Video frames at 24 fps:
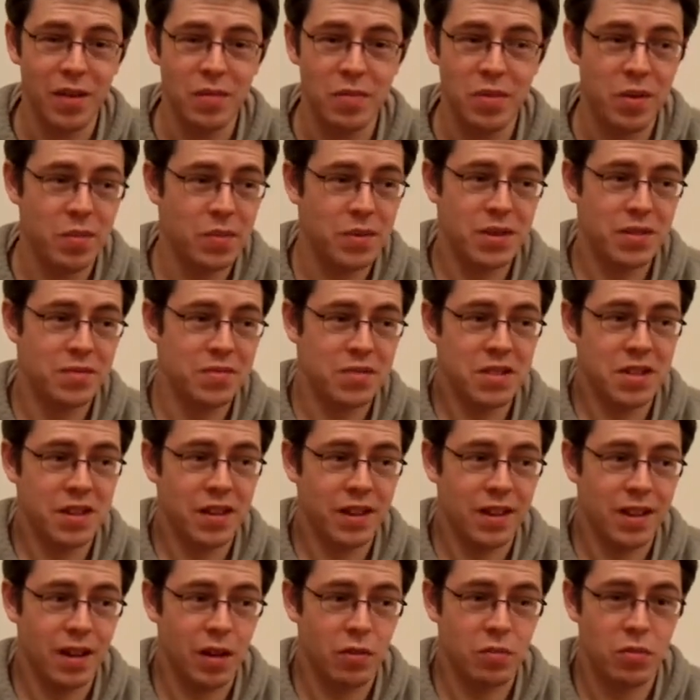People seem to
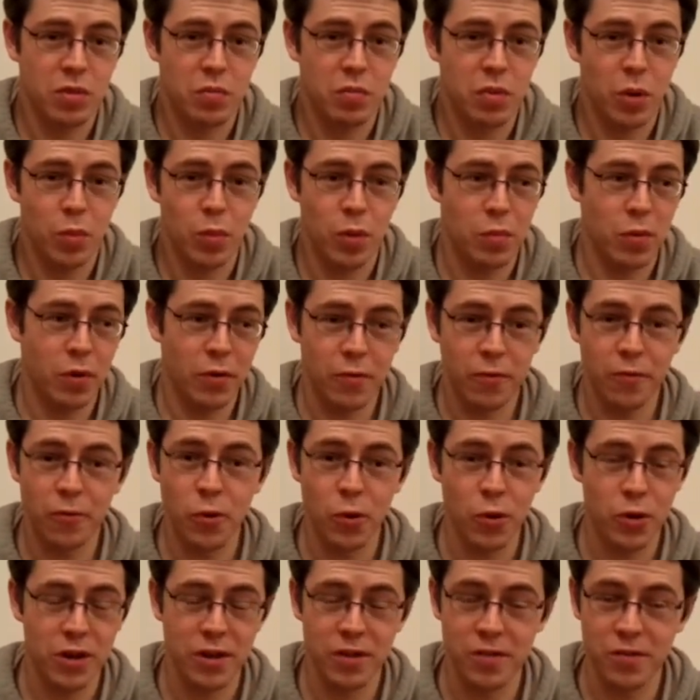think I was probably about
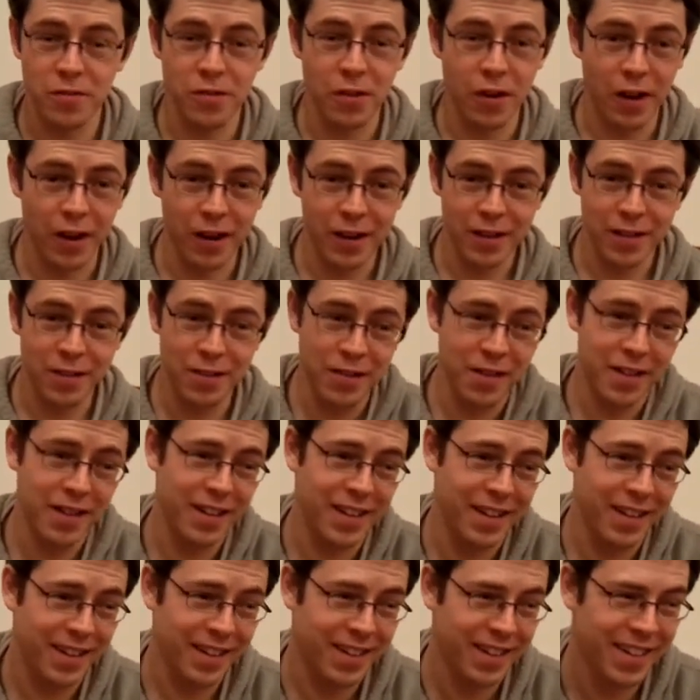
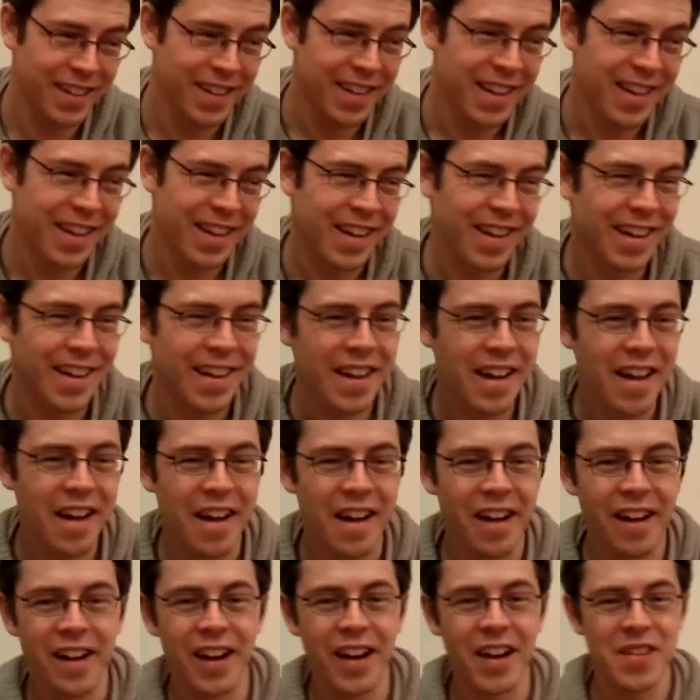45.
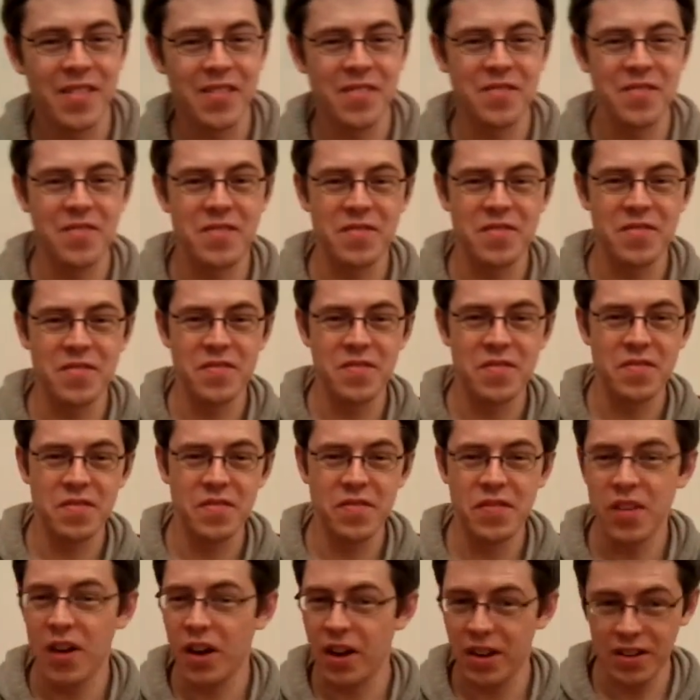I'm
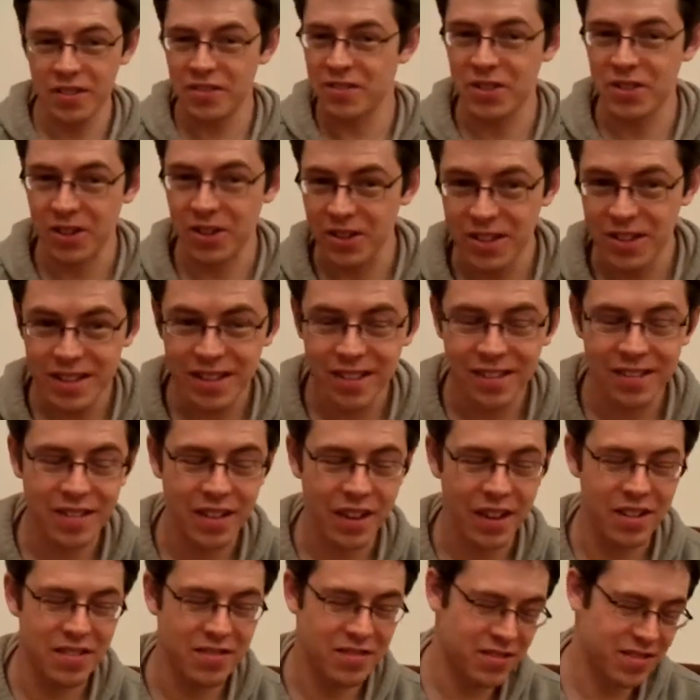not even 30.
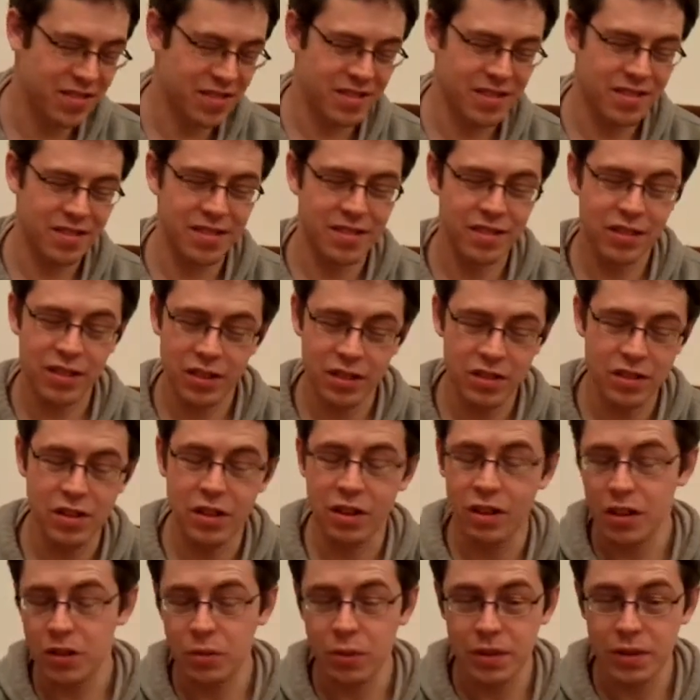I'm
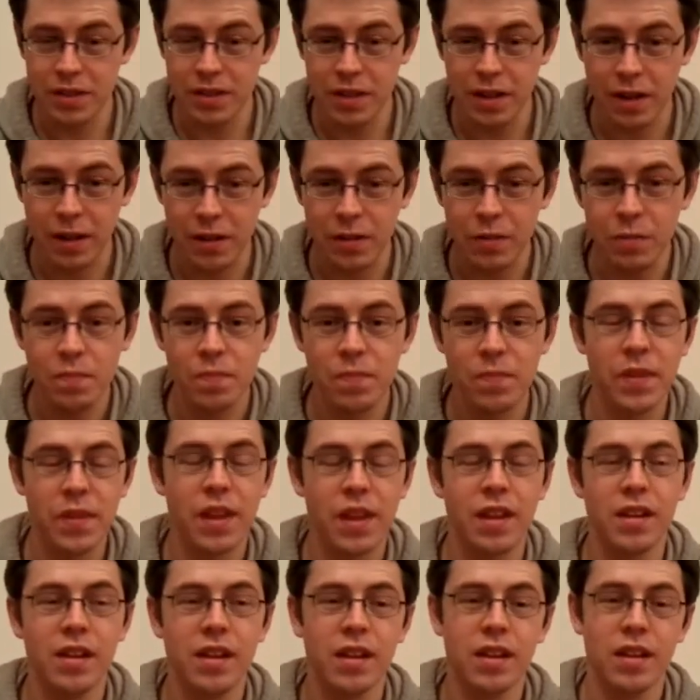nearly 29.
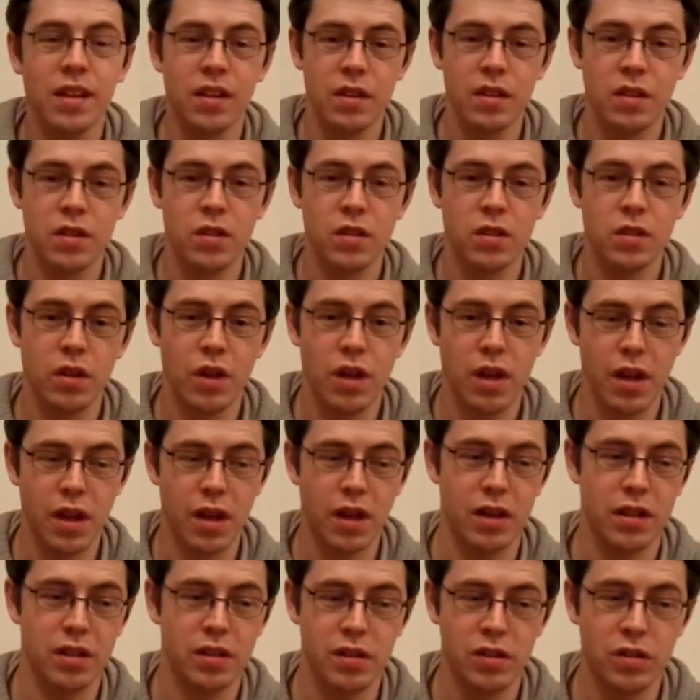
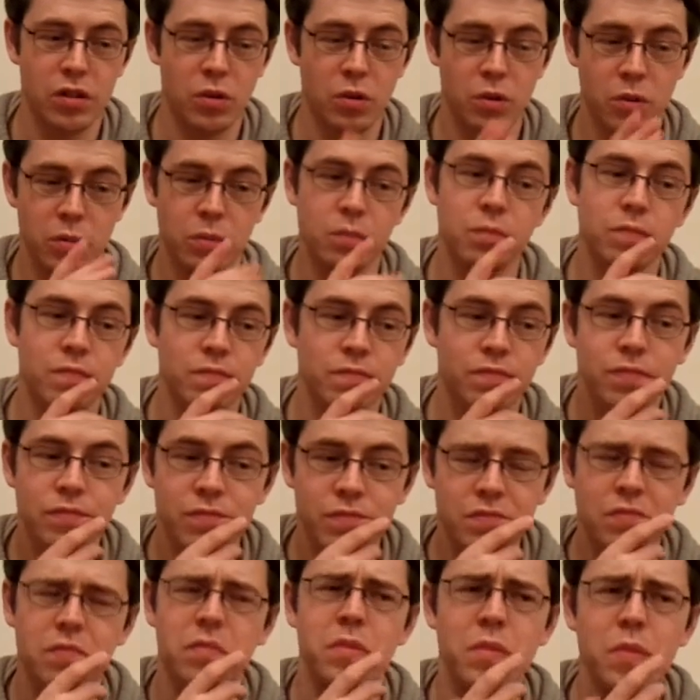So
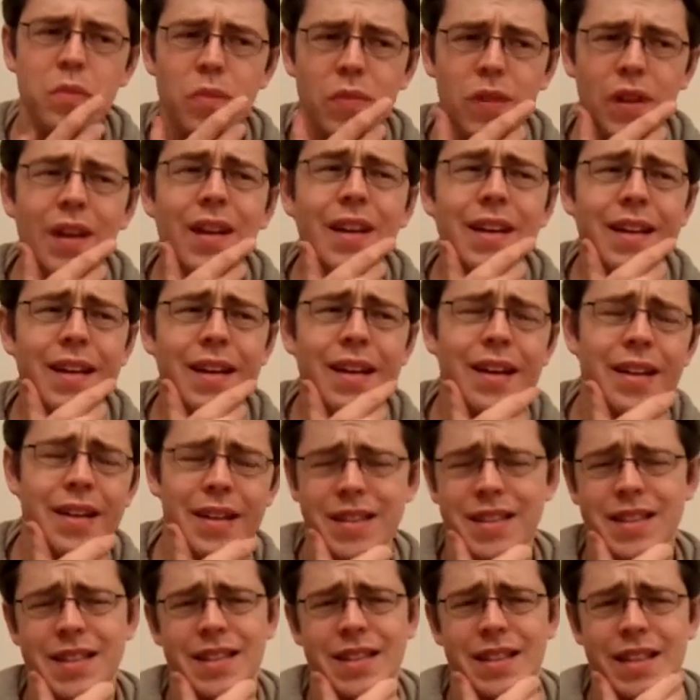Yeah,
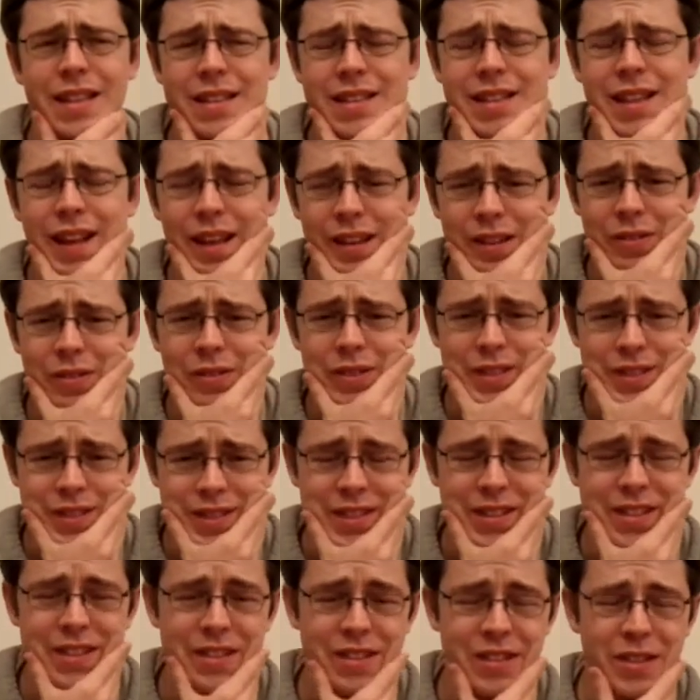that's like only
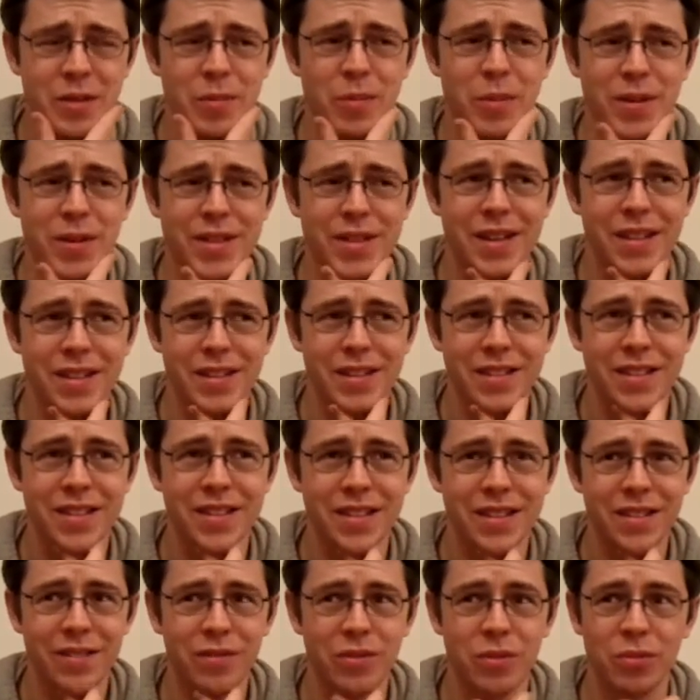
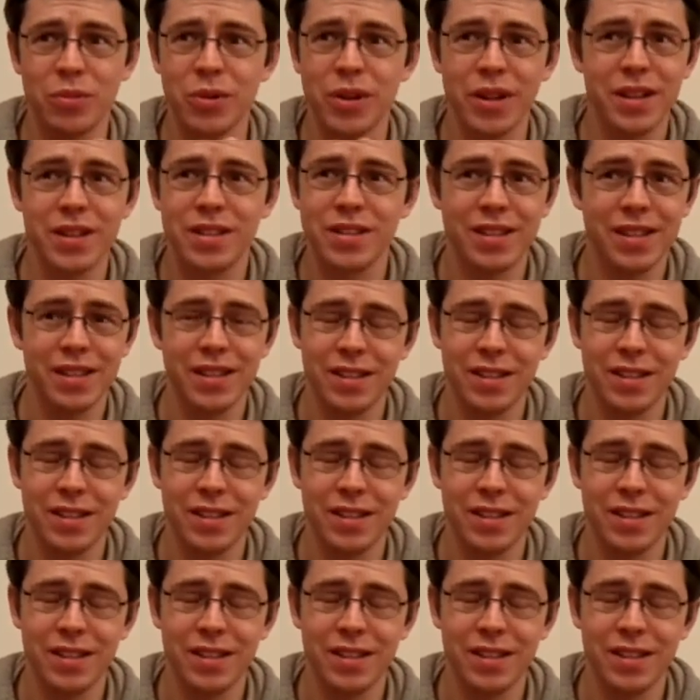66% of the way to